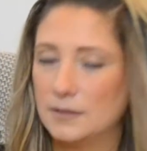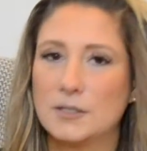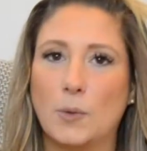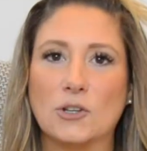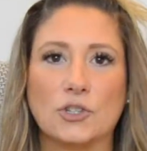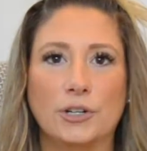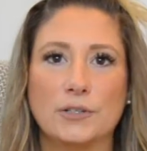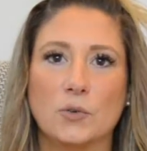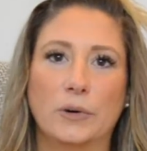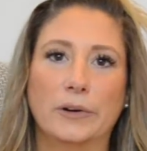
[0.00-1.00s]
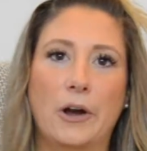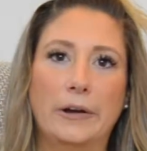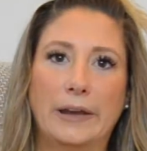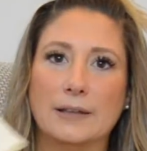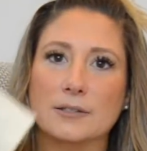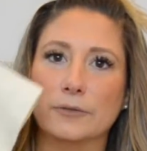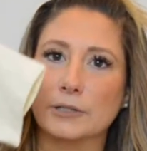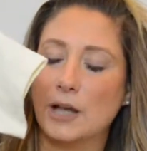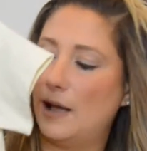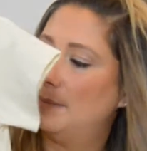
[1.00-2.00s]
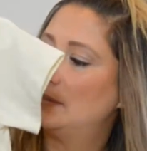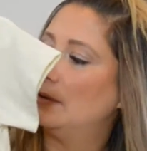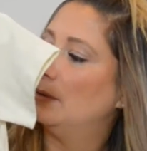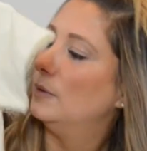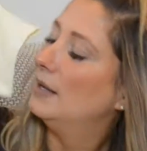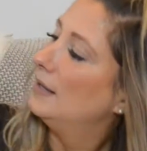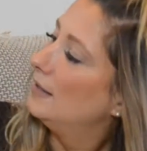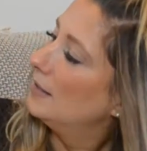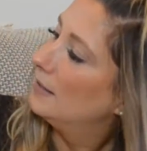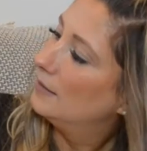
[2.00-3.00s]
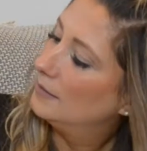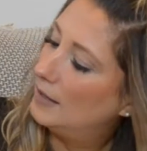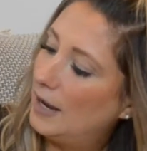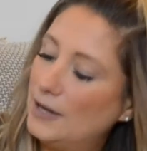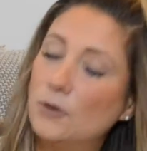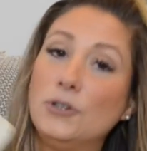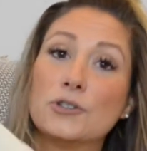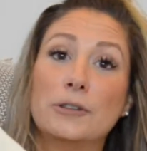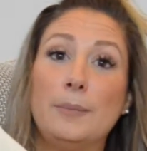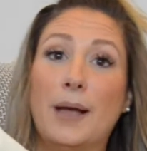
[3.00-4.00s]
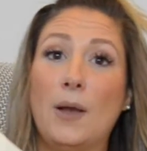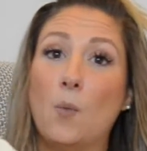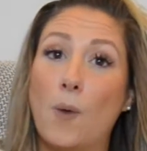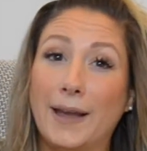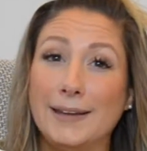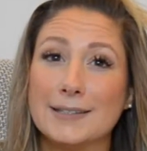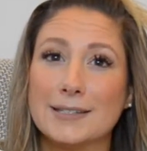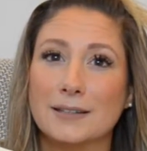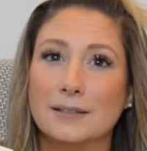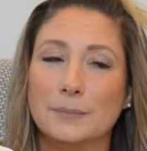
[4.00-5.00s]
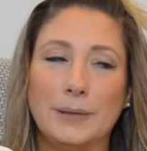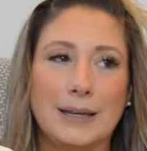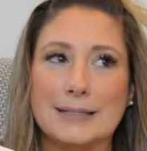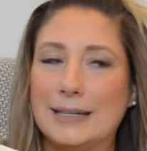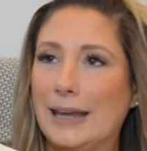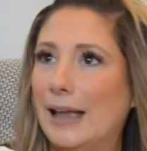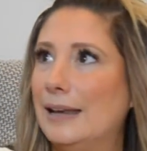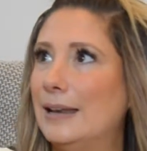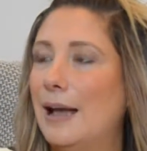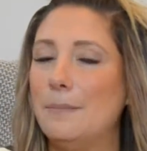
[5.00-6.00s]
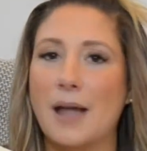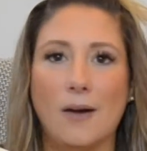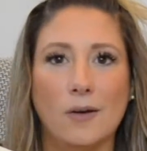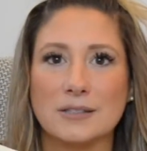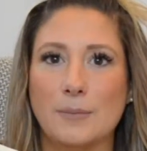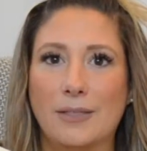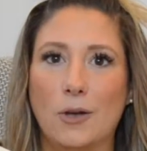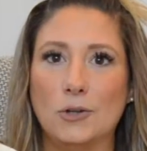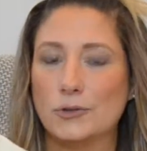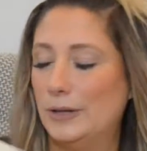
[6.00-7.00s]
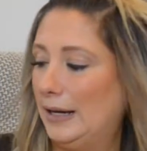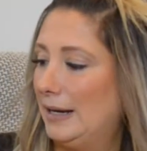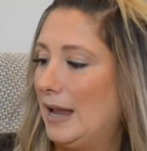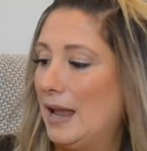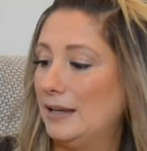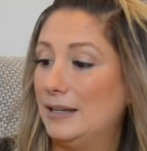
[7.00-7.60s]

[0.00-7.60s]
sweatshirts or cardigans over top. So I don't usually buy white because again, I'm not awesome at laundry and